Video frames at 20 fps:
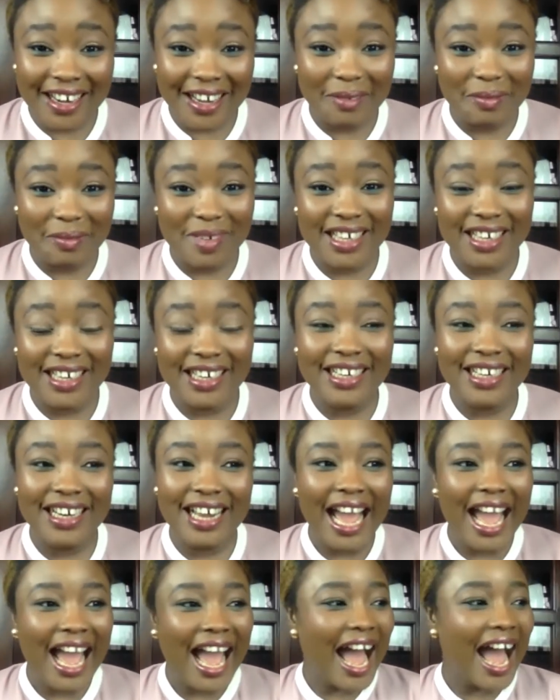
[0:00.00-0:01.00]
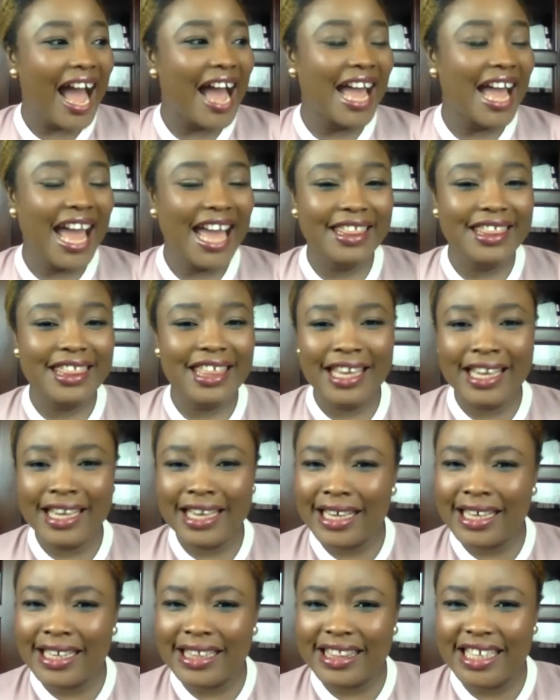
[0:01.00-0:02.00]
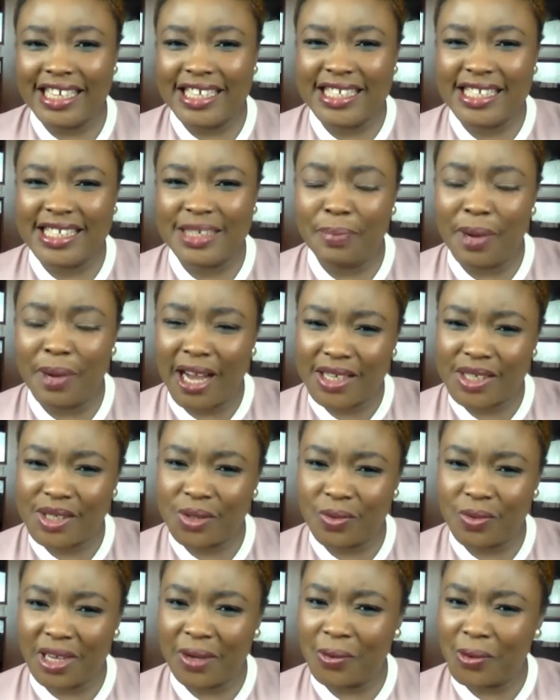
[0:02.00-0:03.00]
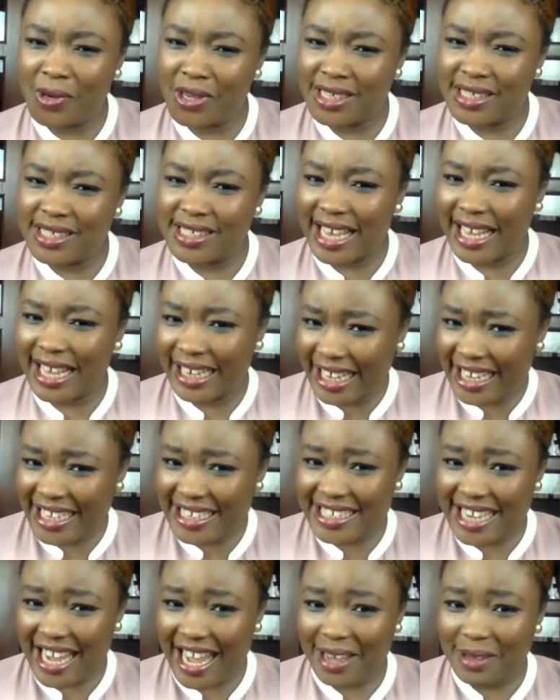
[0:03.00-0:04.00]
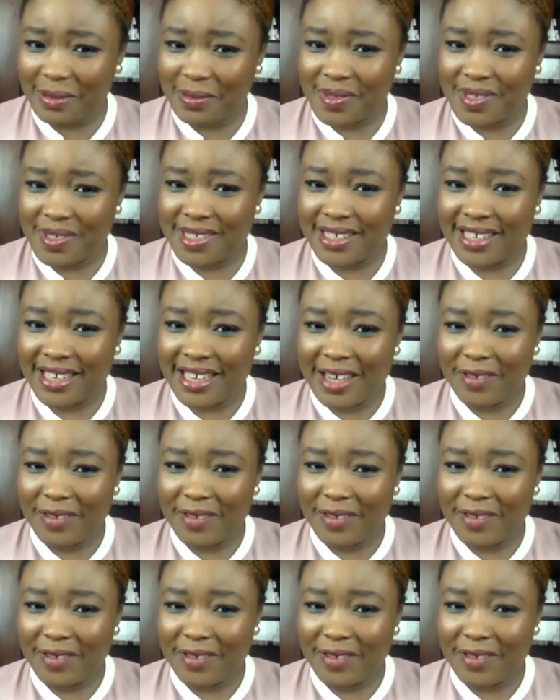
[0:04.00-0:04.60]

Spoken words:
I mean, I think this past week was LA Times,